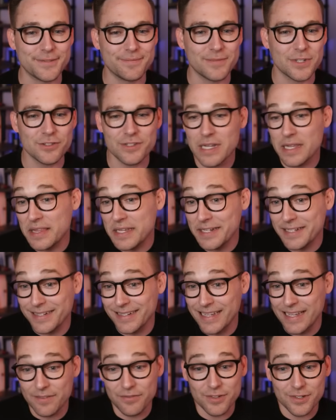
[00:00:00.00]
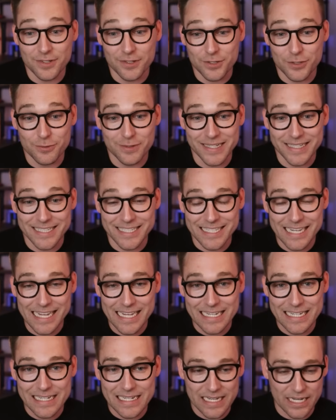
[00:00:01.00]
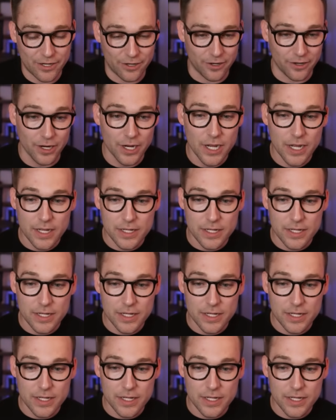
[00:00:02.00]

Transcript: There's nothing even to extend here.